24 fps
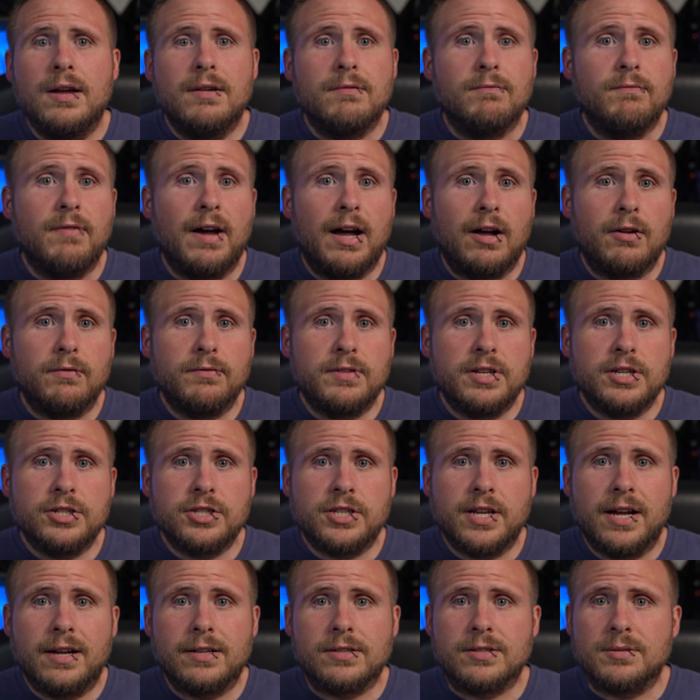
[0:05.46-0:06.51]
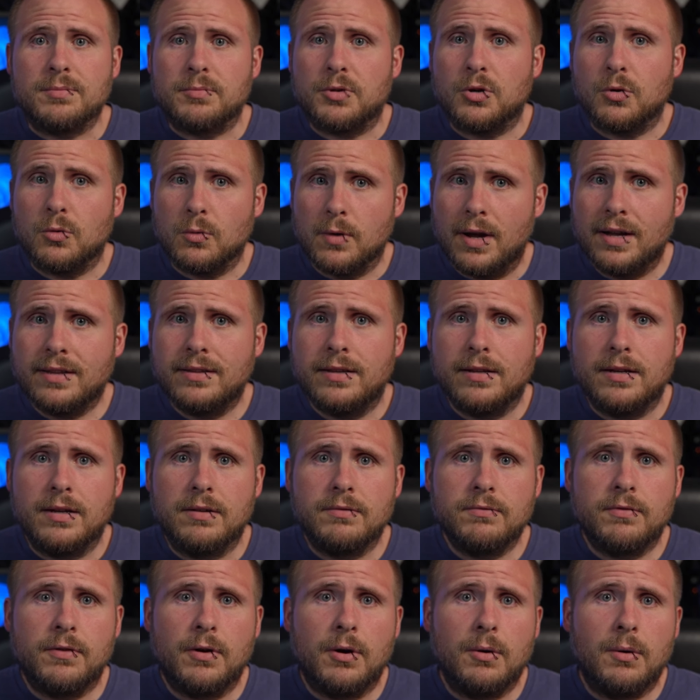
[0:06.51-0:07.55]
Valve dished out some corrected
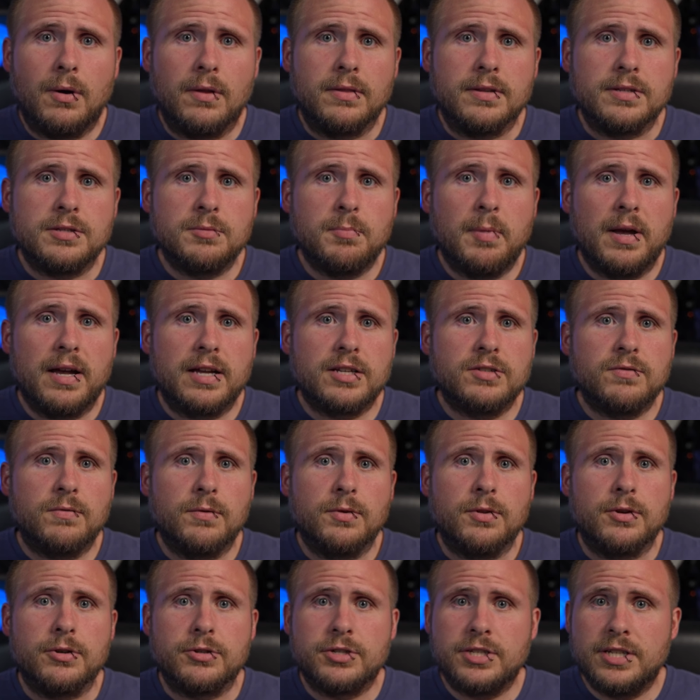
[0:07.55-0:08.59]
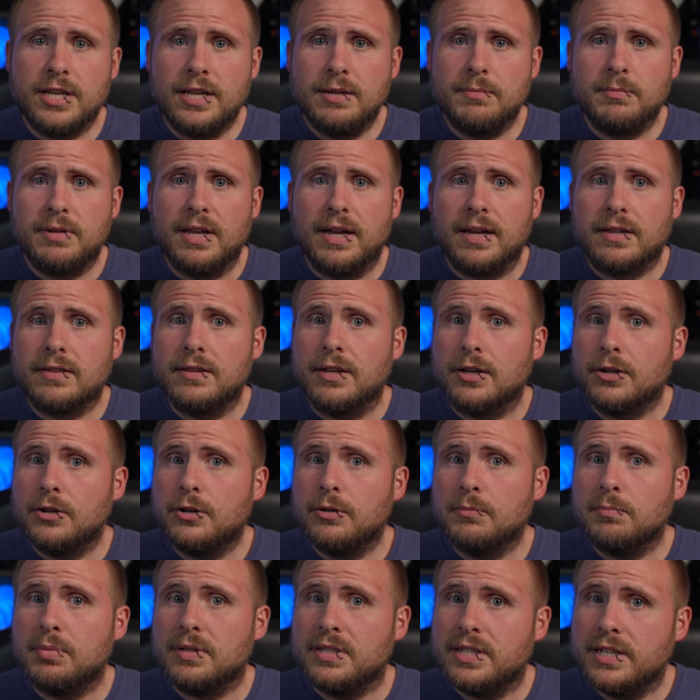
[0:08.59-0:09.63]
info on the specs for their Steam Deck that
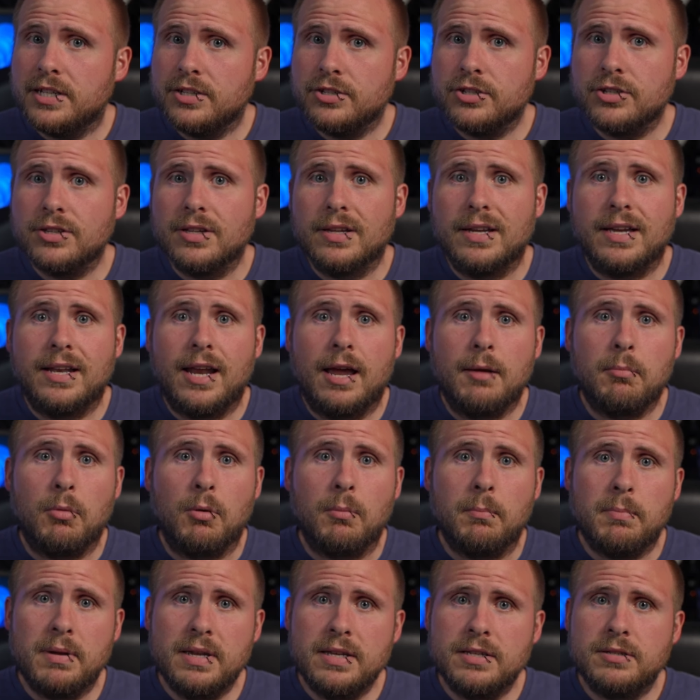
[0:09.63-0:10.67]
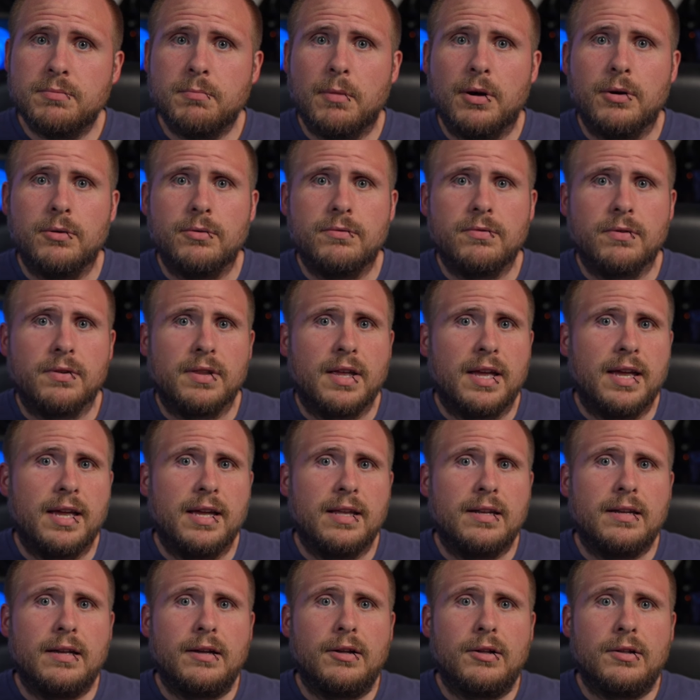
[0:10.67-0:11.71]
could potentially enable beast mode for the
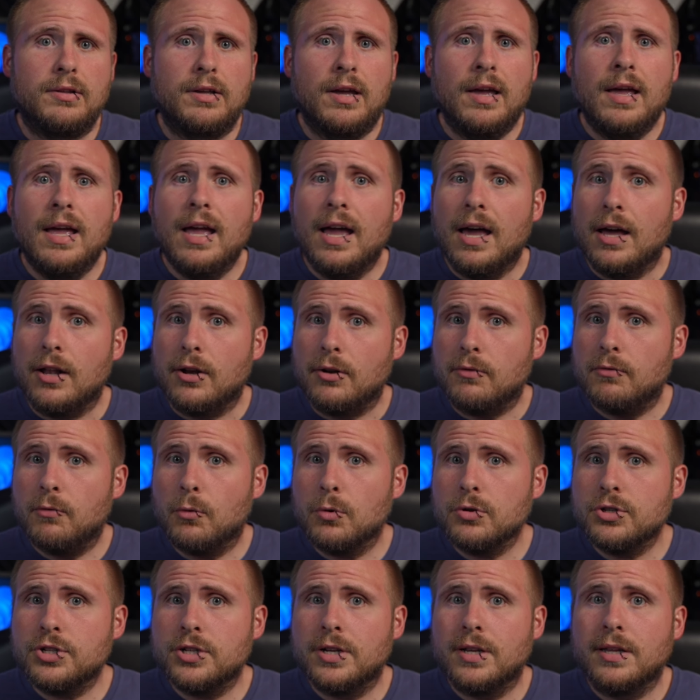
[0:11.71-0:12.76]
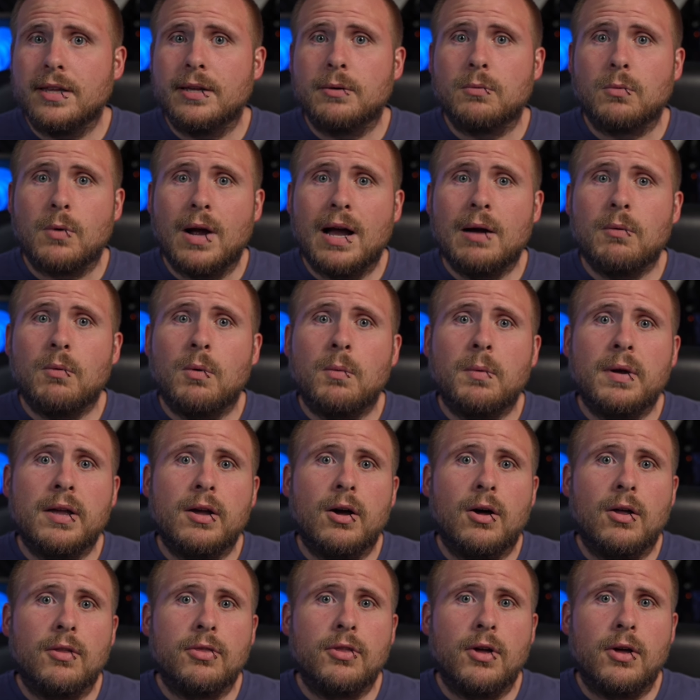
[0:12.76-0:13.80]
handheld, and unfortunately, right when we
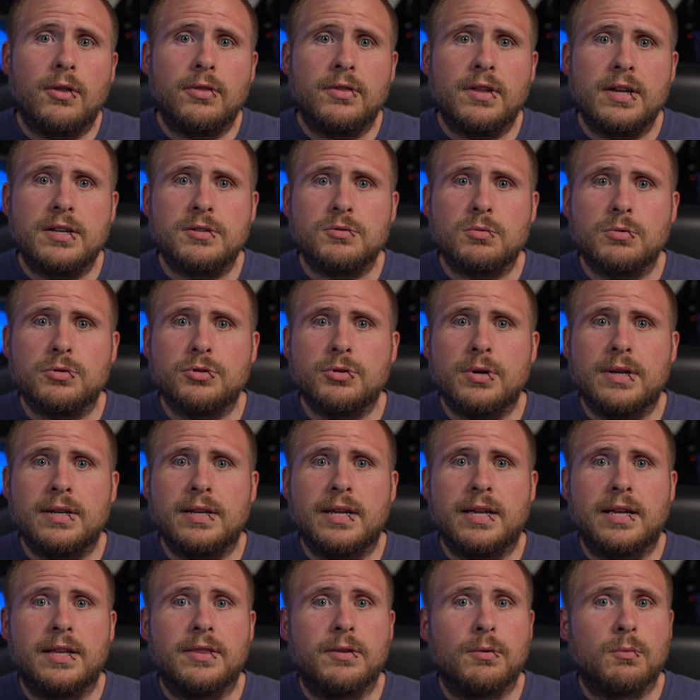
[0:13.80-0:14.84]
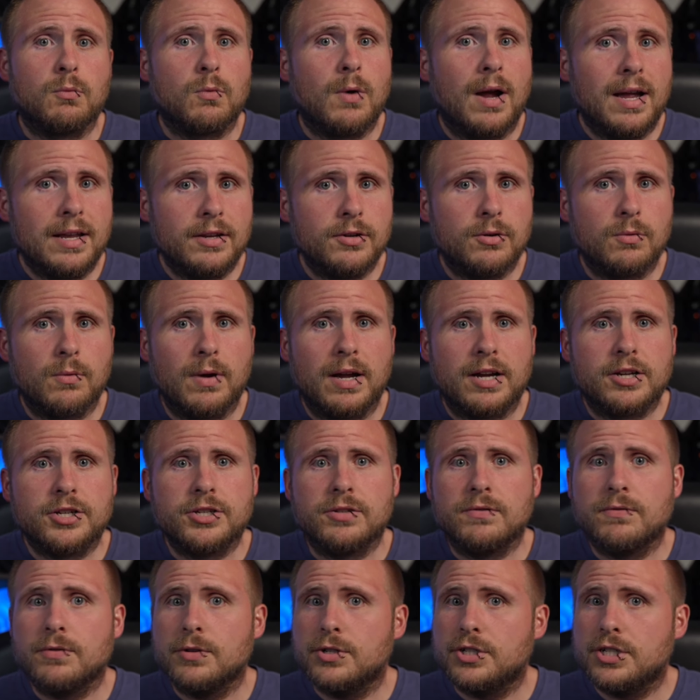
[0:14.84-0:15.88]
all thought things were trending in the right
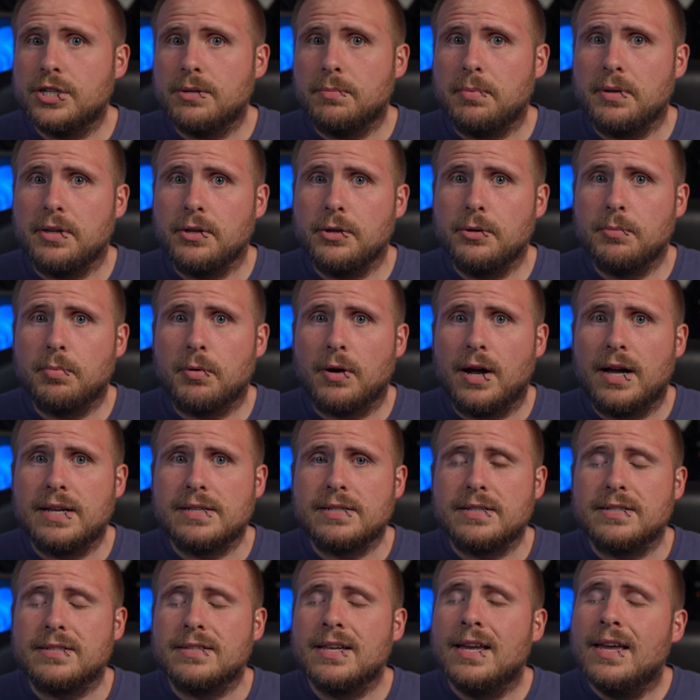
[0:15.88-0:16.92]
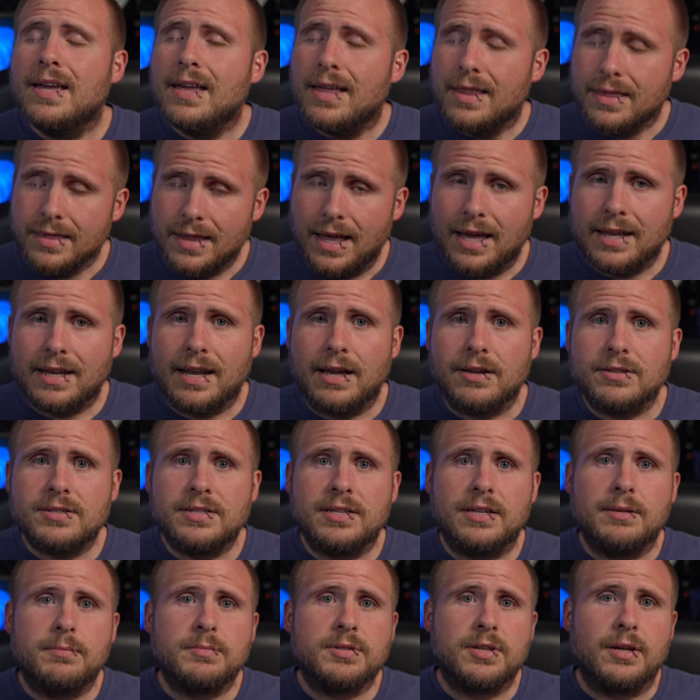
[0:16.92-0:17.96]
direction for GPU prices, that now
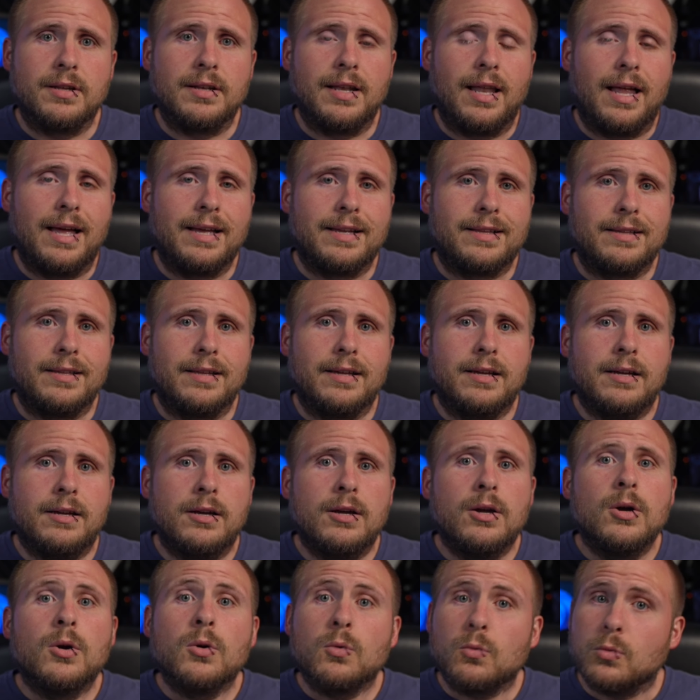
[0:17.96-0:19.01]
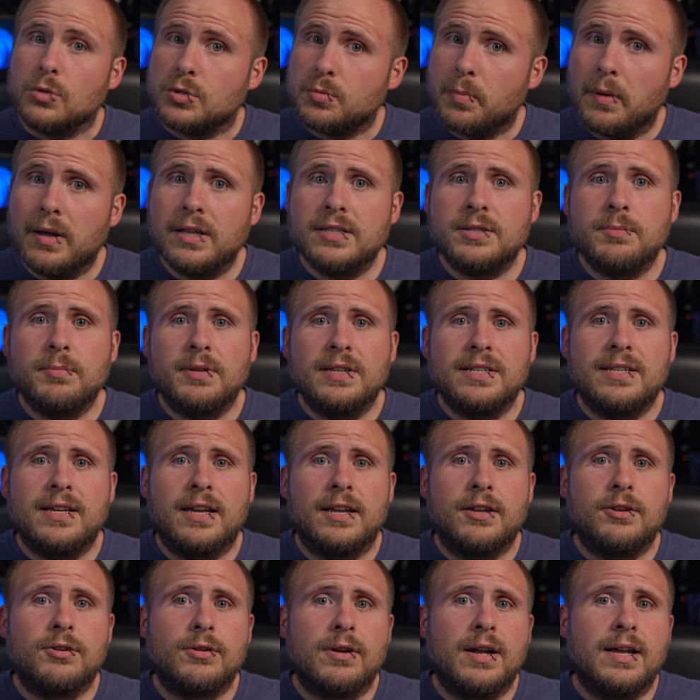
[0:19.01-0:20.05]
seems unlikely. Responsibly
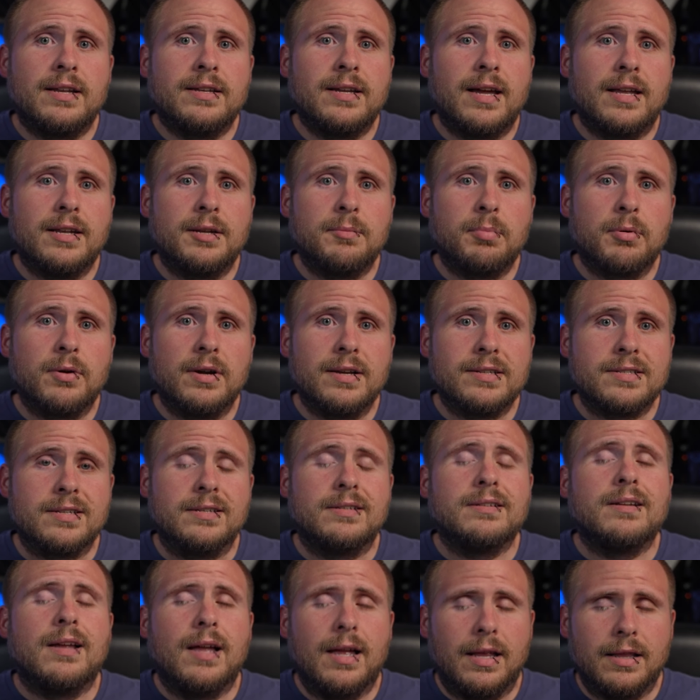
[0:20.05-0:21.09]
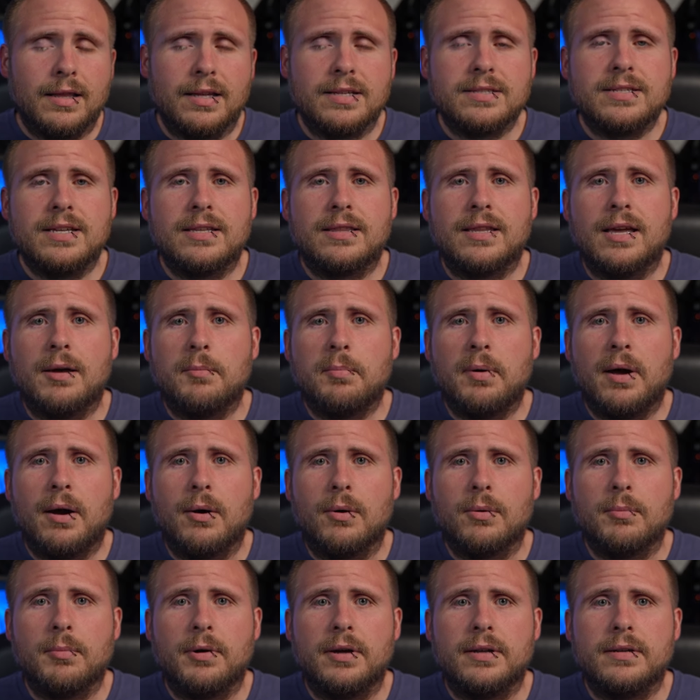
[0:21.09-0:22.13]
take your antidepressant, and let's hit that
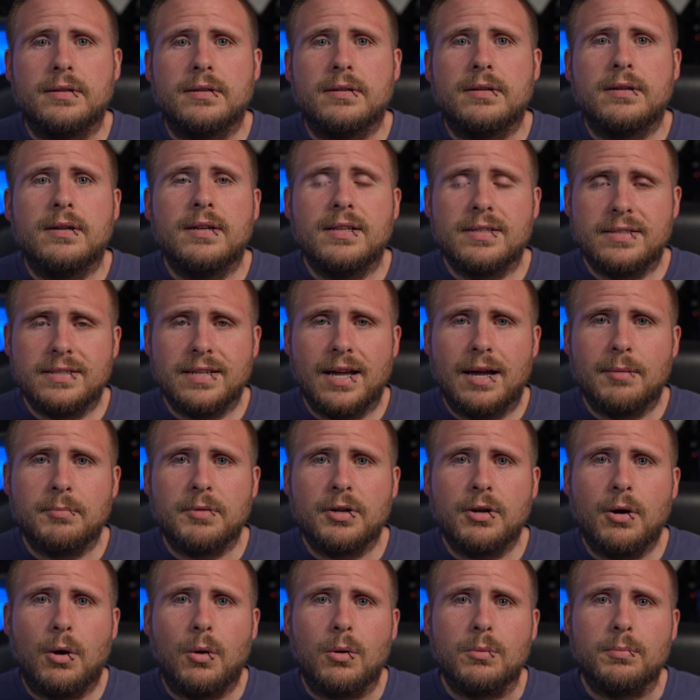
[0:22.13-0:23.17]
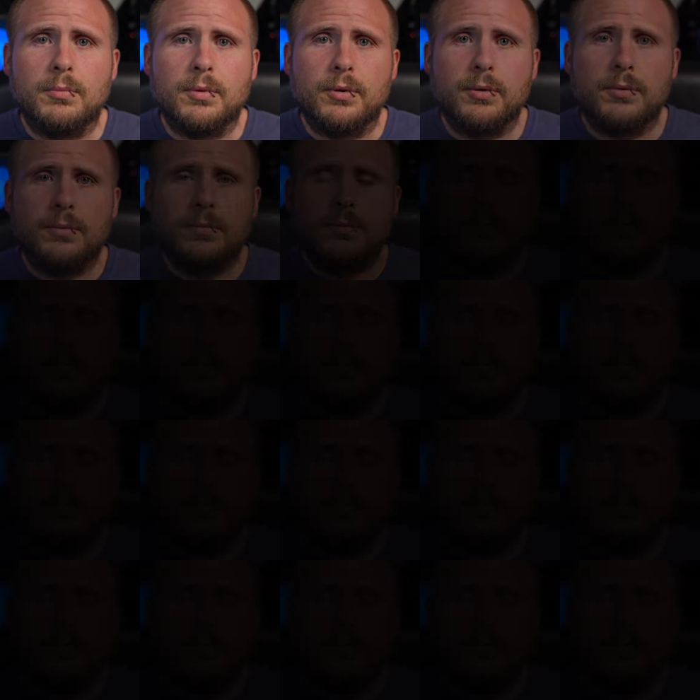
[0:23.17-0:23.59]
power button. It's time to cold boot.